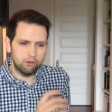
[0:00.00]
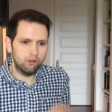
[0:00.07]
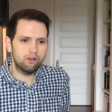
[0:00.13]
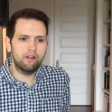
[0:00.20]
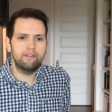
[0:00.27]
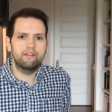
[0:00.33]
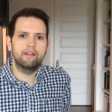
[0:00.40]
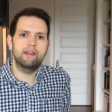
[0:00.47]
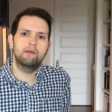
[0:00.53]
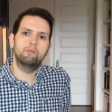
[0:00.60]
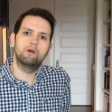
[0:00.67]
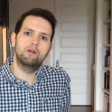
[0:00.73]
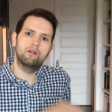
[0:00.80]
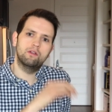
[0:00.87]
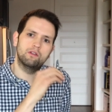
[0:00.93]
Look on the
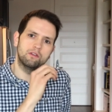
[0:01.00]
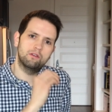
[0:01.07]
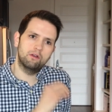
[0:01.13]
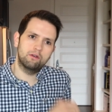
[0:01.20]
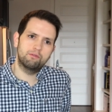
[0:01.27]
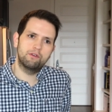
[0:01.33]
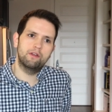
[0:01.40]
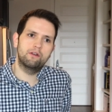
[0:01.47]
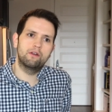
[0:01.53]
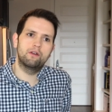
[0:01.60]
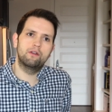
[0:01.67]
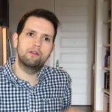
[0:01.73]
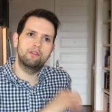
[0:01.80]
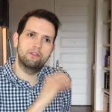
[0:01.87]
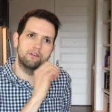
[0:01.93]
label, look
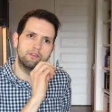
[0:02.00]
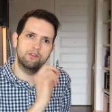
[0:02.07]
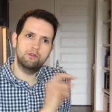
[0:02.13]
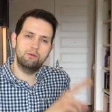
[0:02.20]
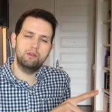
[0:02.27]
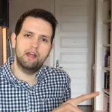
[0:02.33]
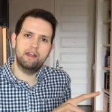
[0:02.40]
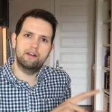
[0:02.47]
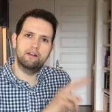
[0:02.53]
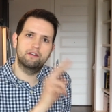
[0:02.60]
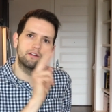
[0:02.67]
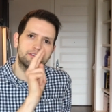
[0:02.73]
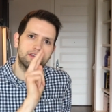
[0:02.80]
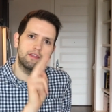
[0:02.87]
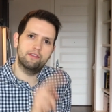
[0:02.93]
for the 2
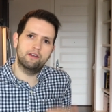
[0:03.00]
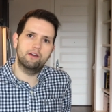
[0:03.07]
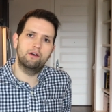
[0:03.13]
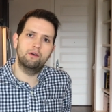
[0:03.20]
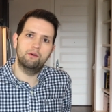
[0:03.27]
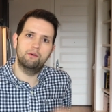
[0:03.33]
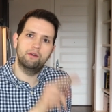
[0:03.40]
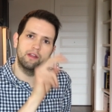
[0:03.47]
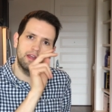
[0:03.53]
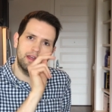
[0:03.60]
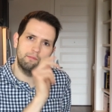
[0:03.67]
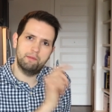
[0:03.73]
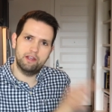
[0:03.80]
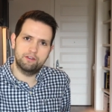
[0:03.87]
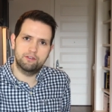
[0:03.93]
letters and the code,
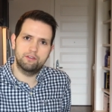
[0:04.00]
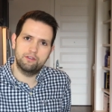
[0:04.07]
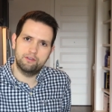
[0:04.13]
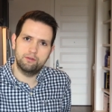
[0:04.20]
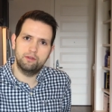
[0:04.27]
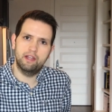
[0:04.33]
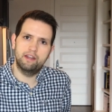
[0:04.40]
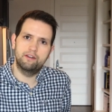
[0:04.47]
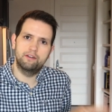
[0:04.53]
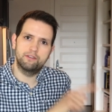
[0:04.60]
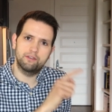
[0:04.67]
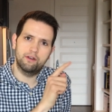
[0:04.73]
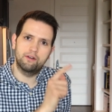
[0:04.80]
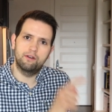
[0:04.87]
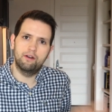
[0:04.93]
and make sure the 2
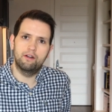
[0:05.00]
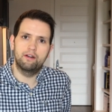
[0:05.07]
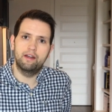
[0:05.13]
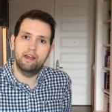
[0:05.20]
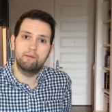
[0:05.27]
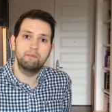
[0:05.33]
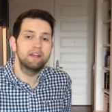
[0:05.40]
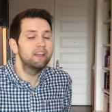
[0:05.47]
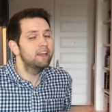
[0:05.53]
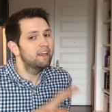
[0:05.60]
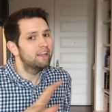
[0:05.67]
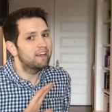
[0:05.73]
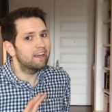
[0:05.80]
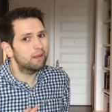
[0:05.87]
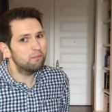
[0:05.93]
letters are RM.
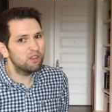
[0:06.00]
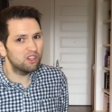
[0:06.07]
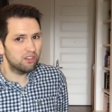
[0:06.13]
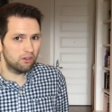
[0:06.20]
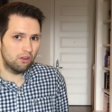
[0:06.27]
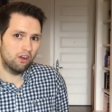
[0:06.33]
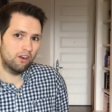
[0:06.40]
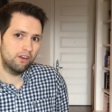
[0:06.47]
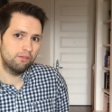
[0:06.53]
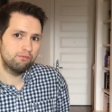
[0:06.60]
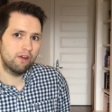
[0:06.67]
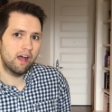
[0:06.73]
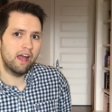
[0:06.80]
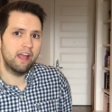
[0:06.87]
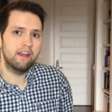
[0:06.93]
Now it can be a little hard to
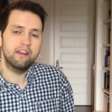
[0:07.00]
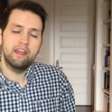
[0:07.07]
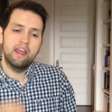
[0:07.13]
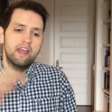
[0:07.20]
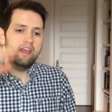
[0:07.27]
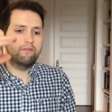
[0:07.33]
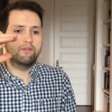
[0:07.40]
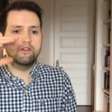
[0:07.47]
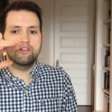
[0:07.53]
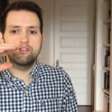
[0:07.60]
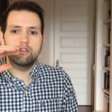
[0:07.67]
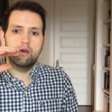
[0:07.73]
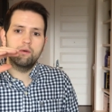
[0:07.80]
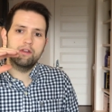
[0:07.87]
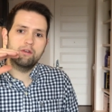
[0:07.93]
find if you're
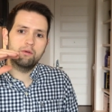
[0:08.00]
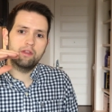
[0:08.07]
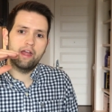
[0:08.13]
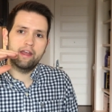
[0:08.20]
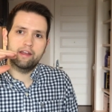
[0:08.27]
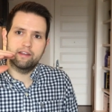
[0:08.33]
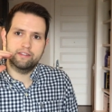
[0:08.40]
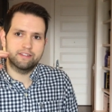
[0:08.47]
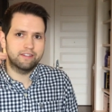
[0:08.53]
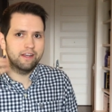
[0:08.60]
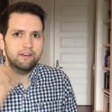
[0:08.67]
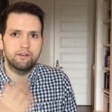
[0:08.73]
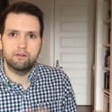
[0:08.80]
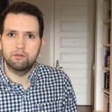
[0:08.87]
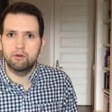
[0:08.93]
just going to like a
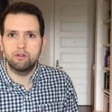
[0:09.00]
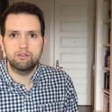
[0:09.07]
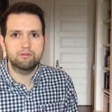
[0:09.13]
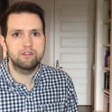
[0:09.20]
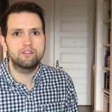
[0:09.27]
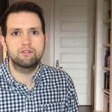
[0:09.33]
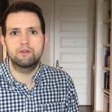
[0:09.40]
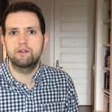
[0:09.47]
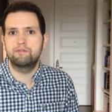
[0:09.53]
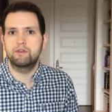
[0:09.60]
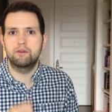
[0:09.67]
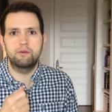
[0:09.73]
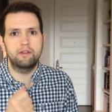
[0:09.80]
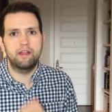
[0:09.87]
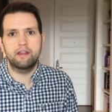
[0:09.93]
standard grocery store. If you're
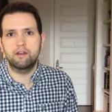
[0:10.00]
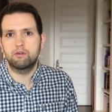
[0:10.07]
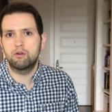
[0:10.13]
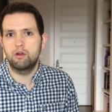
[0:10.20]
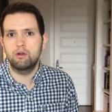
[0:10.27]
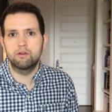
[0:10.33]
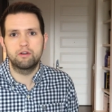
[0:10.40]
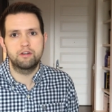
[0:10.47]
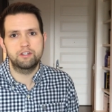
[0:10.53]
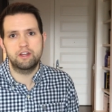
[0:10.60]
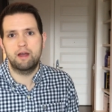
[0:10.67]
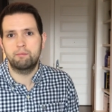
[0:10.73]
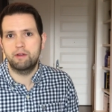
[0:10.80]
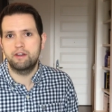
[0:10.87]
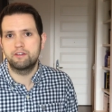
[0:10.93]
going to like a Kroger or a
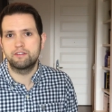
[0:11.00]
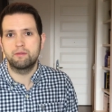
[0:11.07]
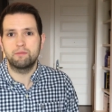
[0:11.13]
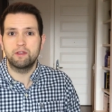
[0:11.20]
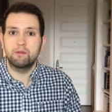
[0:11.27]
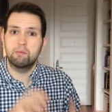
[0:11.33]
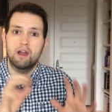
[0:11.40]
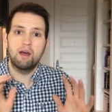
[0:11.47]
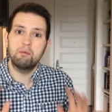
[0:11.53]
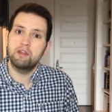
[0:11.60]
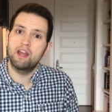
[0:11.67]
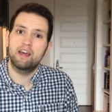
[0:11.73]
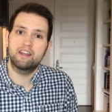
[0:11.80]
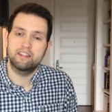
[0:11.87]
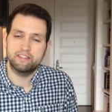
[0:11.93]
ShopRite or something, you're probably
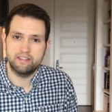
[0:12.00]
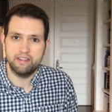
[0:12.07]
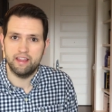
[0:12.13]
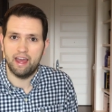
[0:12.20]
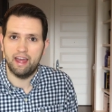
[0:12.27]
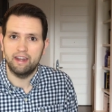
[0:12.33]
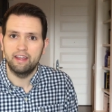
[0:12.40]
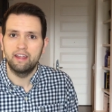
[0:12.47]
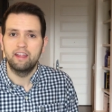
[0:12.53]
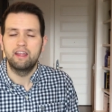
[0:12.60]
not going to see that.